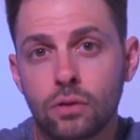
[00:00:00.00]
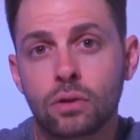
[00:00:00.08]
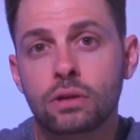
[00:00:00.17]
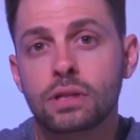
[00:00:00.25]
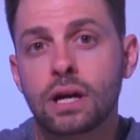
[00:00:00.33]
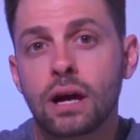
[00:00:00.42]

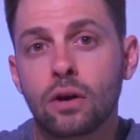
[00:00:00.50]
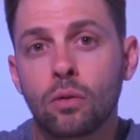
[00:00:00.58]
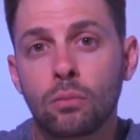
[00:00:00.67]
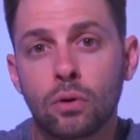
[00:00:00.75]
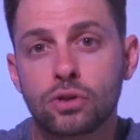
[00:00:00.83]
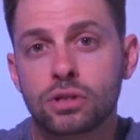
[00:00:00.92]
can toggle
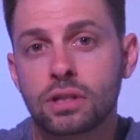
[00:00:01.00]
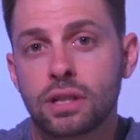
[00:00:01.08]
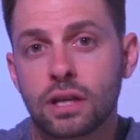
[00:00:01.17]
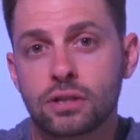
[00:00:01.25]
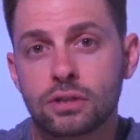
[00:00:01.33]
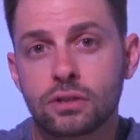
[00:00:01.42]
motion
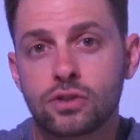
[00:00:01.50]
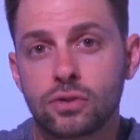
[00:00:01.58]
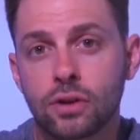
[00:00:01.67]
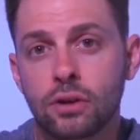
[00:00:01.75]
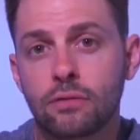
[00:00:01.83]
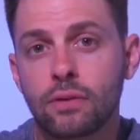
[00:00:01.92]
detection to
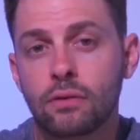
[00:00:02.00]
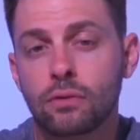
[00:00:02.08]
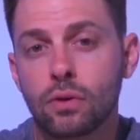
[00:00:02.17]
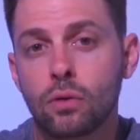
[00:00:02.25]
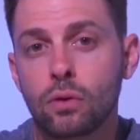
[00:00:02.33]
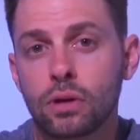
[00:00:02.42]
trigger event
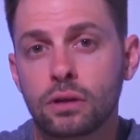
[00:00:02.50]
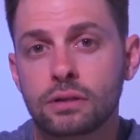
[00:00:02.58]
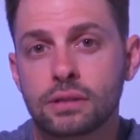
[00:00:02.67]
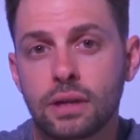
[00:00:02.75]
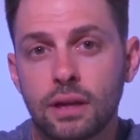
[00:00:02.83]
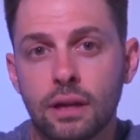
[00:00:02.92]

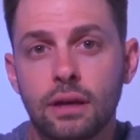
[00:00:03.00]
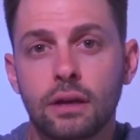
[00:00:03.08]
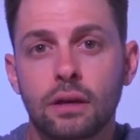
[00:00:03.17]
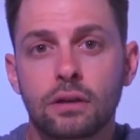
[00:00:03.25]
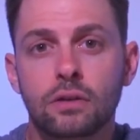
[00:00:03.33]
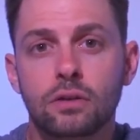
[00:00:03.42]
recordings.
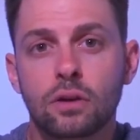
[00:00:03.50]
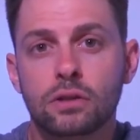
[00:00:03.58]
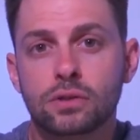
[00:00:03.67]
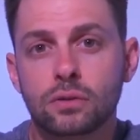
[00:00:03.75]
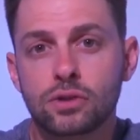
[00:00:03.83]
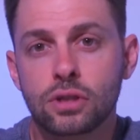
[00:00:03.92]
You can
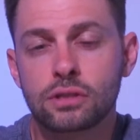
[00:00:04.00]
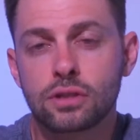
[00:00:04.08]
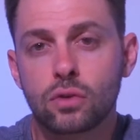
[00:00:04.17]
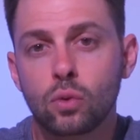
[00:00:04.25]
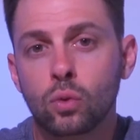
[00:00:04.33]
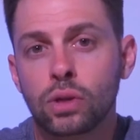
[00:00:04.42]
also adjust the
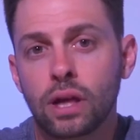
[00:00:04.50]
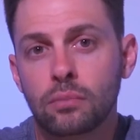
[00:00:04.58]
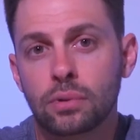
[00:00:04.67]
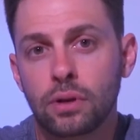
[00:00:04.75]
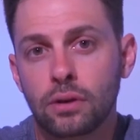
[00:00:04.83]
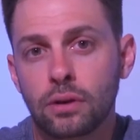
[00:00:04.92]
cooldown
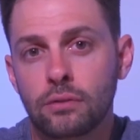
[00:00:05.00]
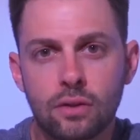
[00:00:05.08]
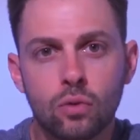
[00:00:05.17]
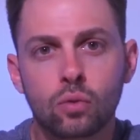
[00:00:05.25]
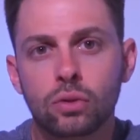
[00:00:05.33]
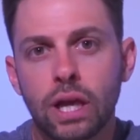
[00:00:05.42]
period. The
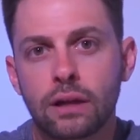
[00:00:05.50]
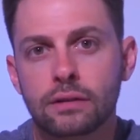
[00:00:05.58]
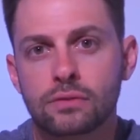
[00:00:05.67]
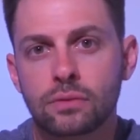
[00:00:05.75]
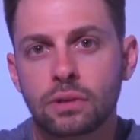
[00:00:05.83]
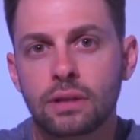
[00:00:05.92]
cooldown
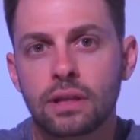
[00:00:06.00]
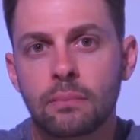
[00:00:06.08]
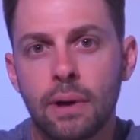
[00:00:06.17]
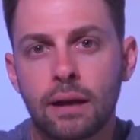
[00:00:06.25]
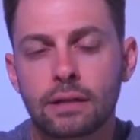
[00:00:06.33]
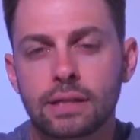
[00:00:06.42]
is really the
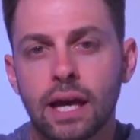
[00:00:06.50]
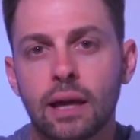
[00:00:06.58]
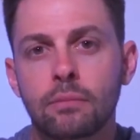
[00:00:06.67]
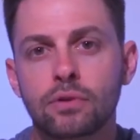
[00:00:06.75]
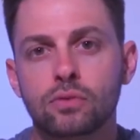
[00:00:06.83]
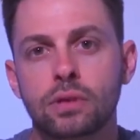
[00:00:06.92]
amount of
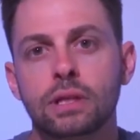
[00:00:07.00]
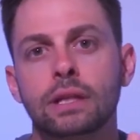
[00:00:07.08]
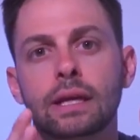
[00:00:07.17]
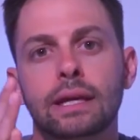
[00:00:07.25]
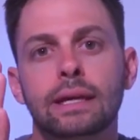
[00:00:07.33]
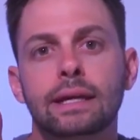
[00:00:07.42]
time between
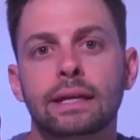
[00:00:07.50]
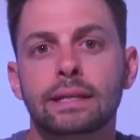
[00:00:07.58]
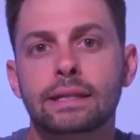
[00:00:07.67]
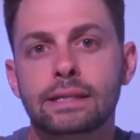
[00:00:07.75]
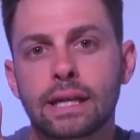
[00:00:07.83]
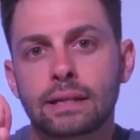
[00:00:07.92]

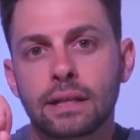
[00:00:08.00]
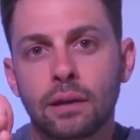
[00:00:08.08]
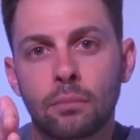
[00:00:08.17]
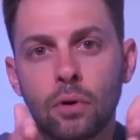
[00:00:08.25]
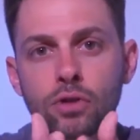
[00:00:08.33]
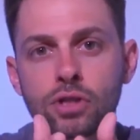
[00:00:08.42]
detecting a
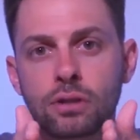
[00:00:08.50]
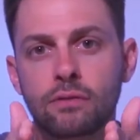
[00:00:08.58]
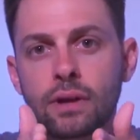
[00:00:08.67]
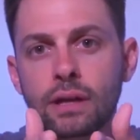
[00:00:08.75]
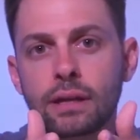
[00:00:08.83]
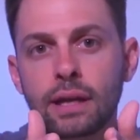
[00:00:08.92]
motion
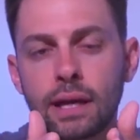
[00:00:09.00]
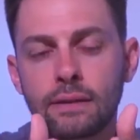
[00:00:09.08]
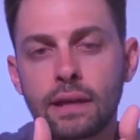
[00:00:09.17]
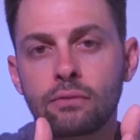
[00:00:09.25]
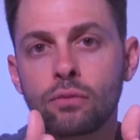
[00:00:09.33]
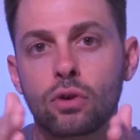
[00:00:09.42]
event and
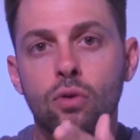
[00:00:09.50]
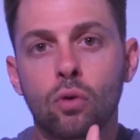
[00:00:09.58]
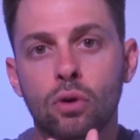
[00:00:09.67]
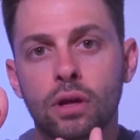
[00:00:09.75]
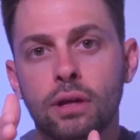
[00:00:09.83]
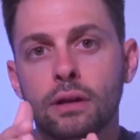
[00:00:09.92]
then
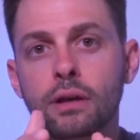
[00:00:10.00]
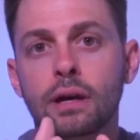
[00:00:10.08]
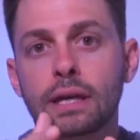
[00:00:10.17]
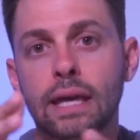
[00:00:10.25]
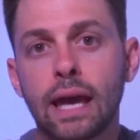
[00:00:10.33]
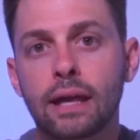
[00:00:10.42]
recording
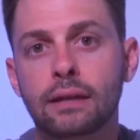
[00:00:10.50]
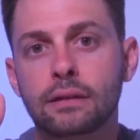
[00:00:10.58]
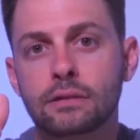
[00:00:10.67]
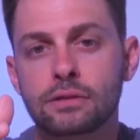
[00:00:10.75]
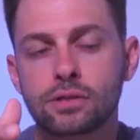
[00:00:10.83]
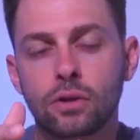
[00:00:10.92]
again.
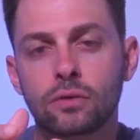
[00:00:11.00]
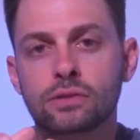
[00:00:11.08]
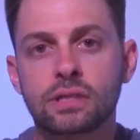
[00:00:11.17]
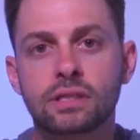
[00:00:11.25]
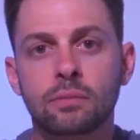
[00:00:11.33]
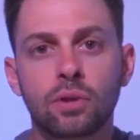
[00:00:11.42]
So
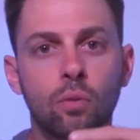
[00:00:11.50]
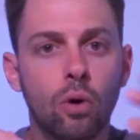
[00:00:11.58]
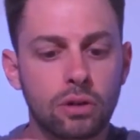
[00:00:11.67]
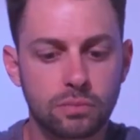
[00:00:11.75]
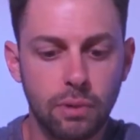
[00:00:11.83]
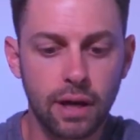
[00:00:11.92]
say somebody
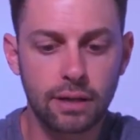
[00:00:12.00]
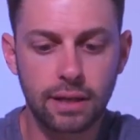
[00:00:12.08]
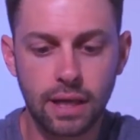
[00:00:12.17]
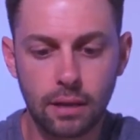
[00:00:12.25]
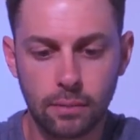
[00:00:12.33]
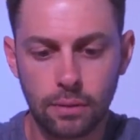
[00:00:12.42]
walks by the
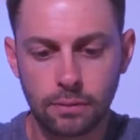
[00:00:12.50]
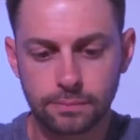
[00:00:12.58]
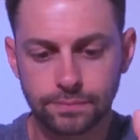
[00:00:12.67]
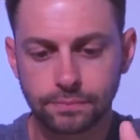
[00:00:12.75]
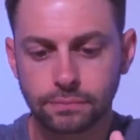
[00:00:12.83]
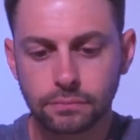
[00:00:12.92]
camera
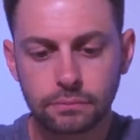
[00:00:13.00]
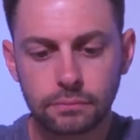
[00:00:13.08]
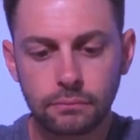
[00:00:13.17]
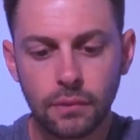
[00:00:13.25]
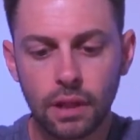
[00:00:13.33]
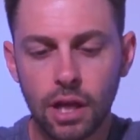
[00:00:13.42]

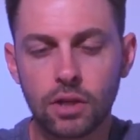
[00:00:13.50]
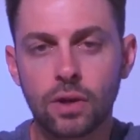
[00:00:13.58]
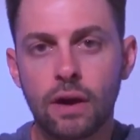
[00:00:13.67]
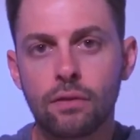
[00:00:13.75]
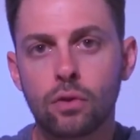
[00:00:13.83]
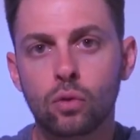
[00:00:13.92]
and you
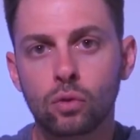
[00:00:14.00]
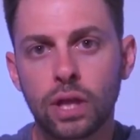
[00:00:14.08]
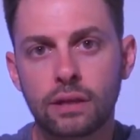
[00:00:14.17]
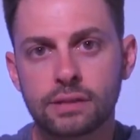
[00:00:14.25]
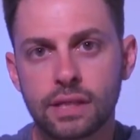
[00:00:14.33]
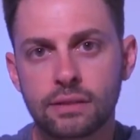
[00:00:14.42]
have the cooldown set